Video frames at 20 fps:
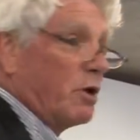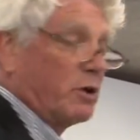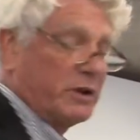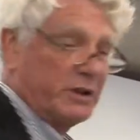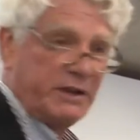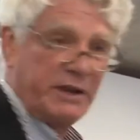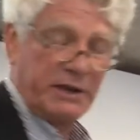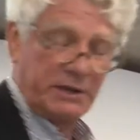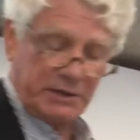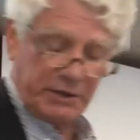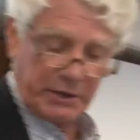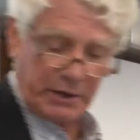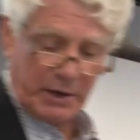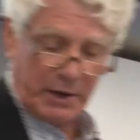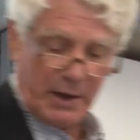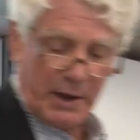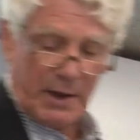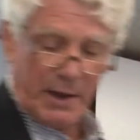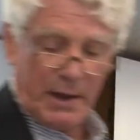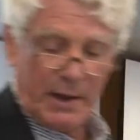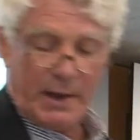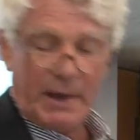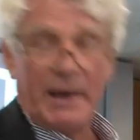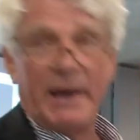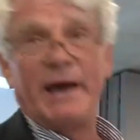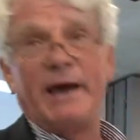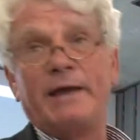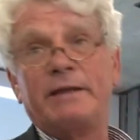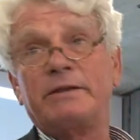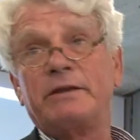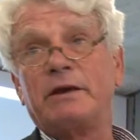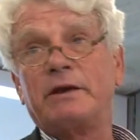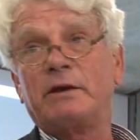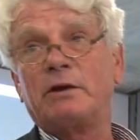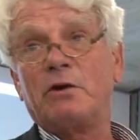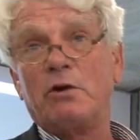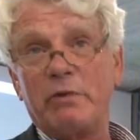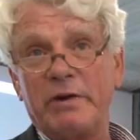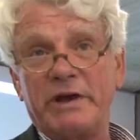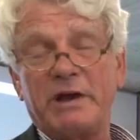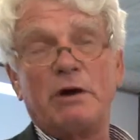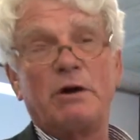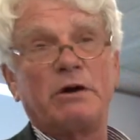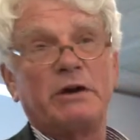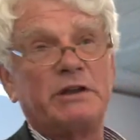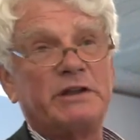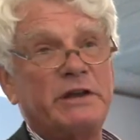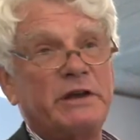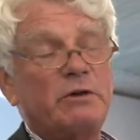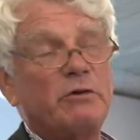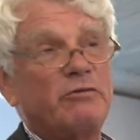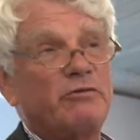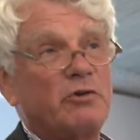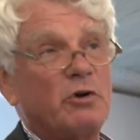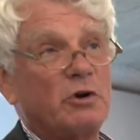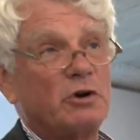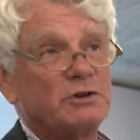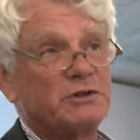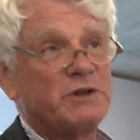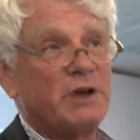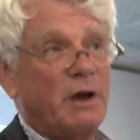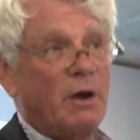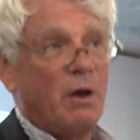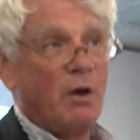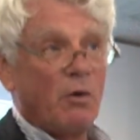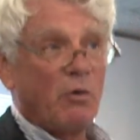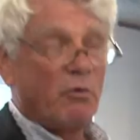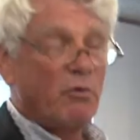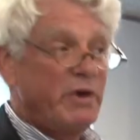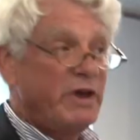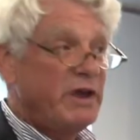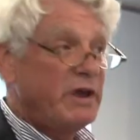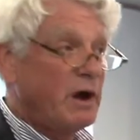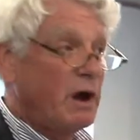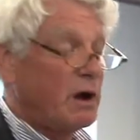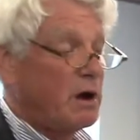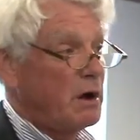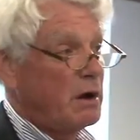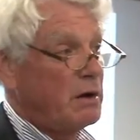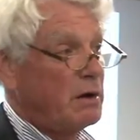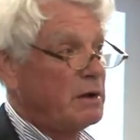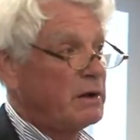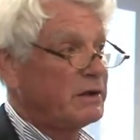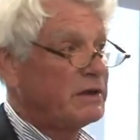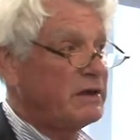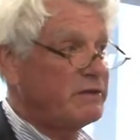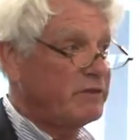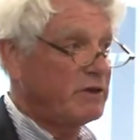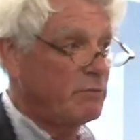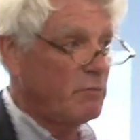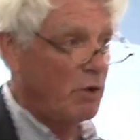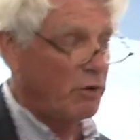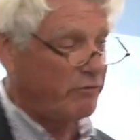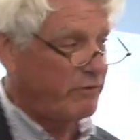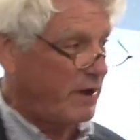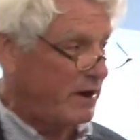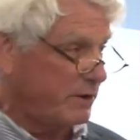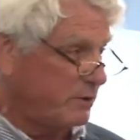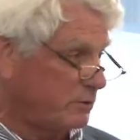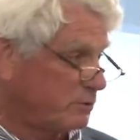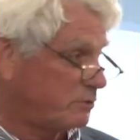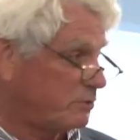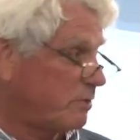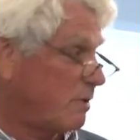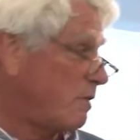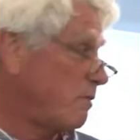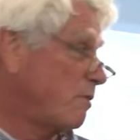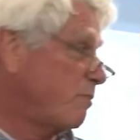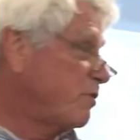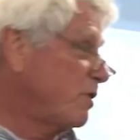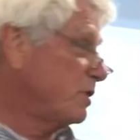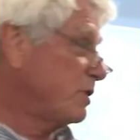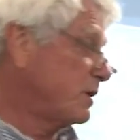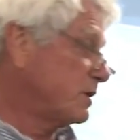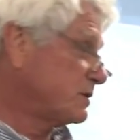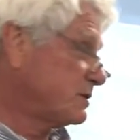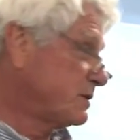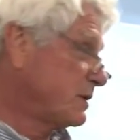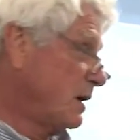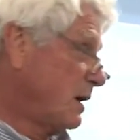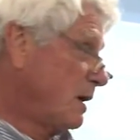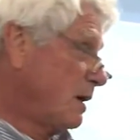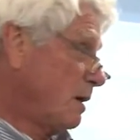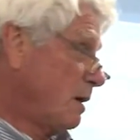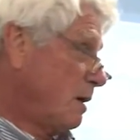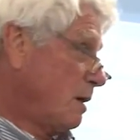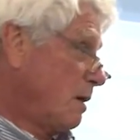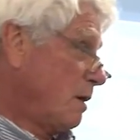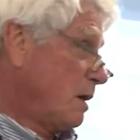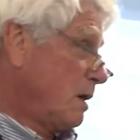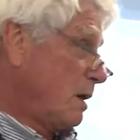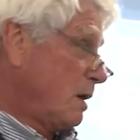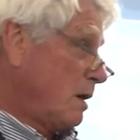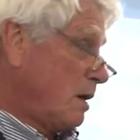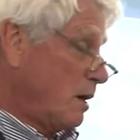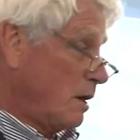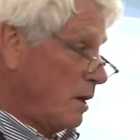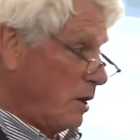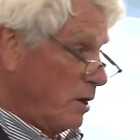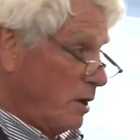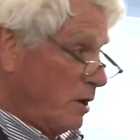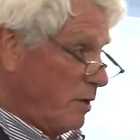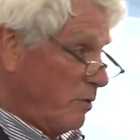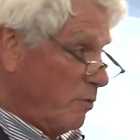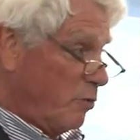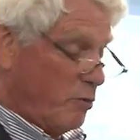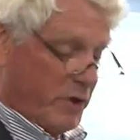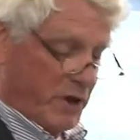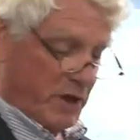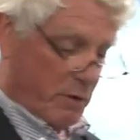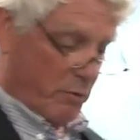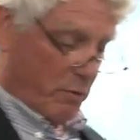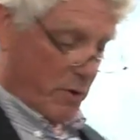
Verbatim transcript: organic. And uh, going organic, of course, we are giving more value to our products. Uh, we